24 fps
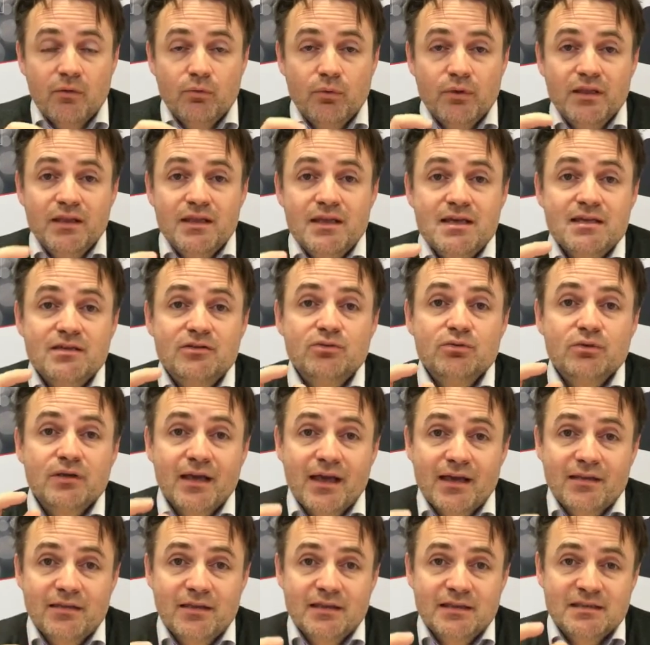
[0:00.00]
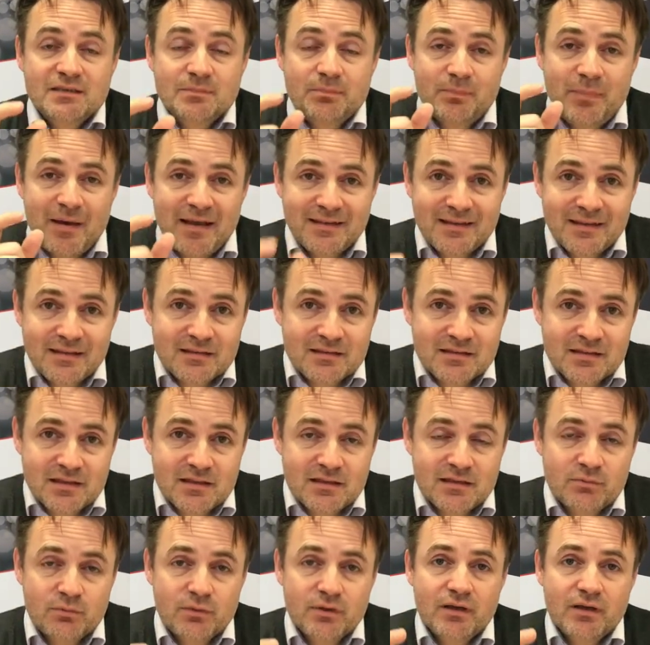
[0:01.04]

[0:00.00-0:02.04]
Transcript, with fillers: We need to get this patency,